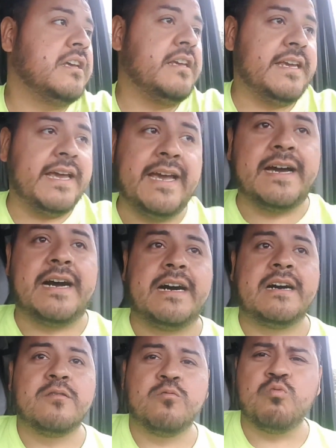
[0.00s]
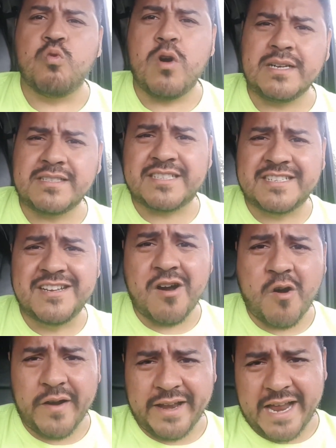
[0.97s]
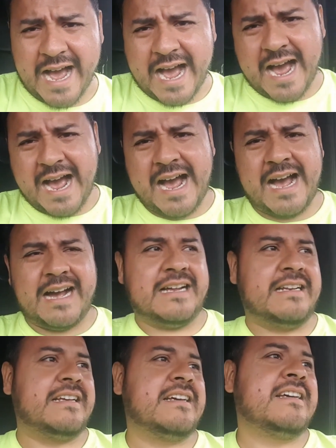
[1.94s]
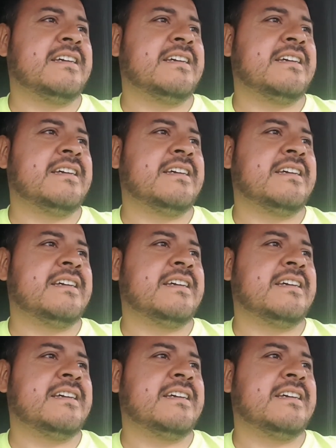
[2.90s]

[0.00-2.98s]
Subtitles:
Yeah. What's going on?